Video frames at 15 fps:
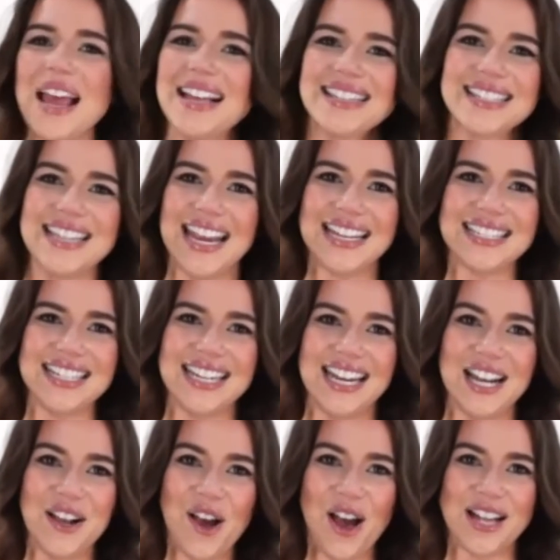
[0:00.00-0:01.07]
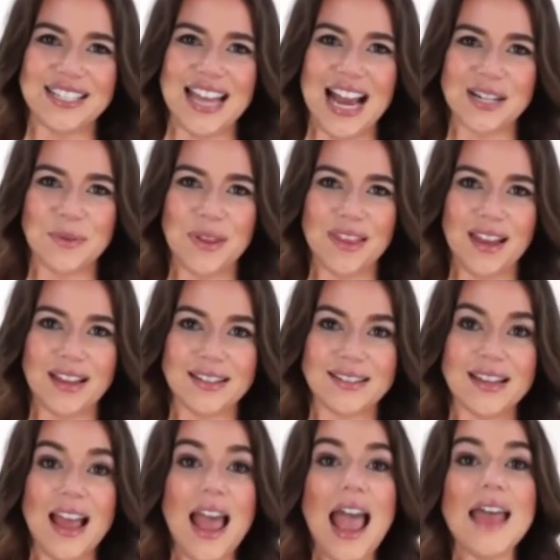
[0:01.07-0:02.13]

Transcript: such as Vical Incorporated